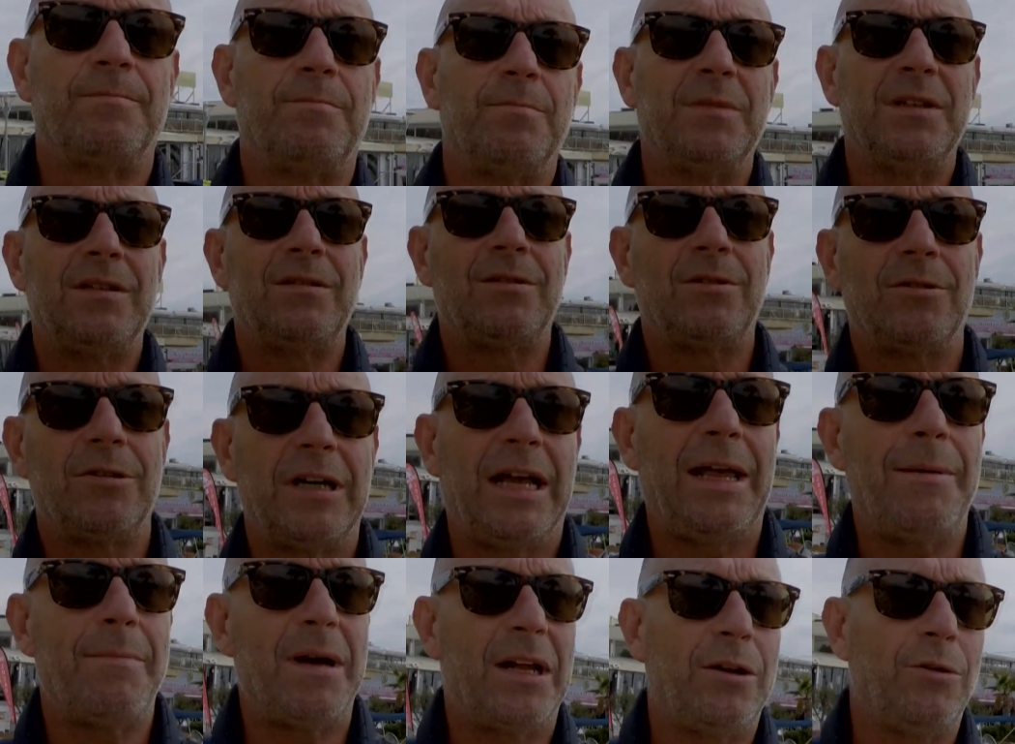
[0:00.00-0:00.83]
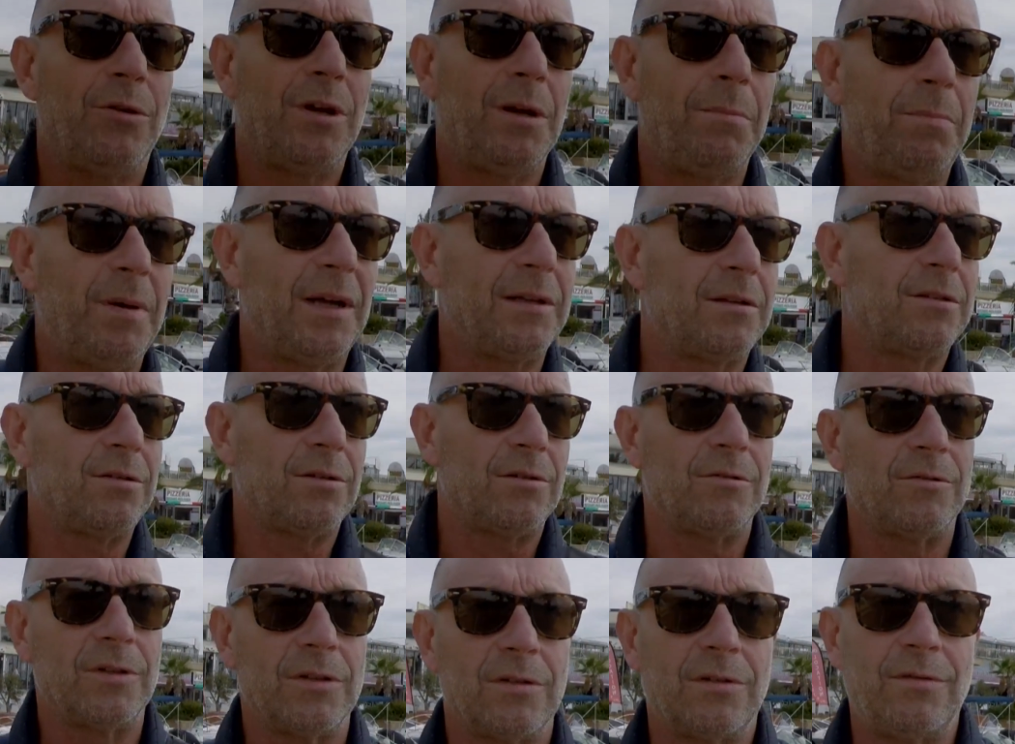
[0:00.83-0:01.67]
Mr. Emmanuel
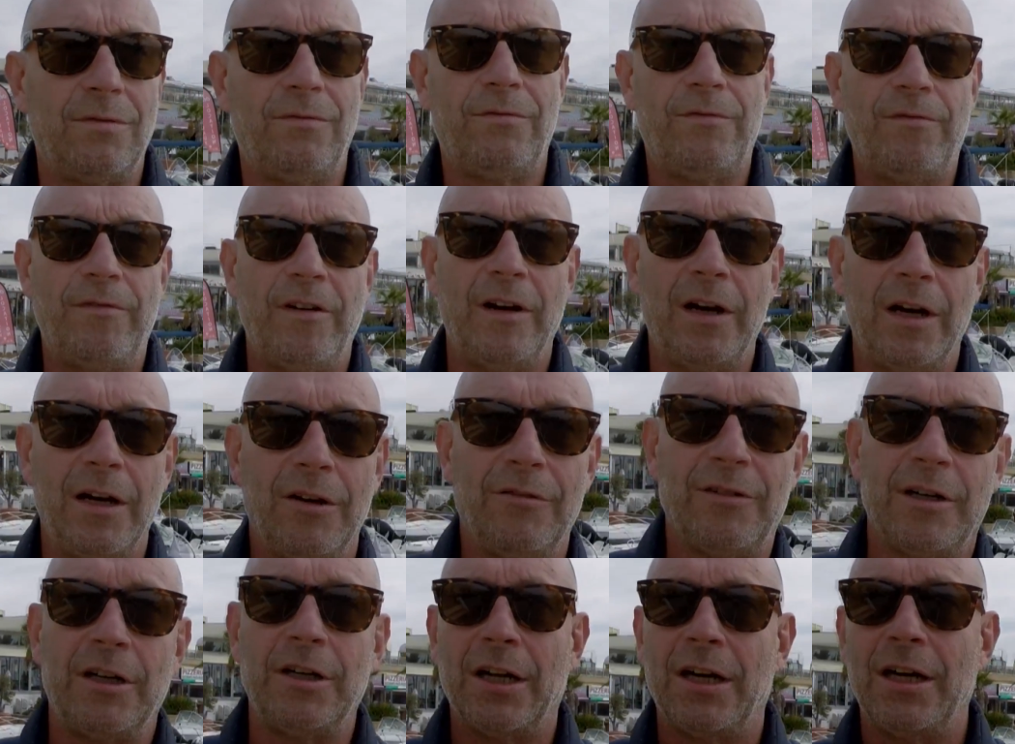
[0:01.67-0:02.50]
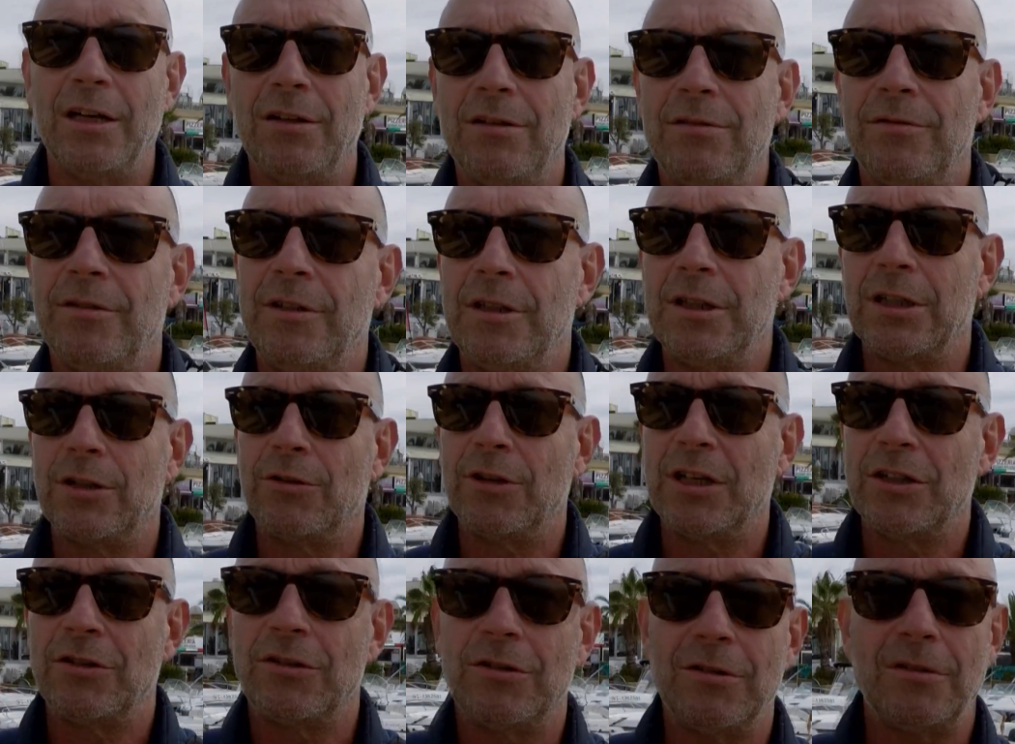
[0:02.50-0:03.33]
Paton was very, very nice, very
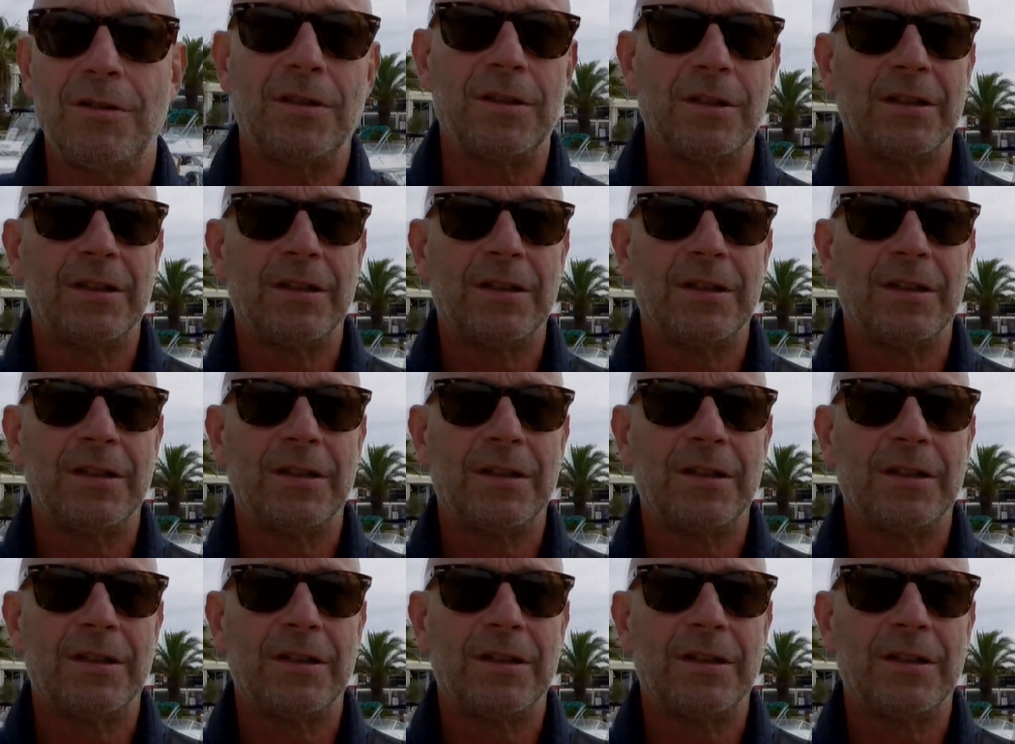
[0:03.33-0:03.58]
gracious.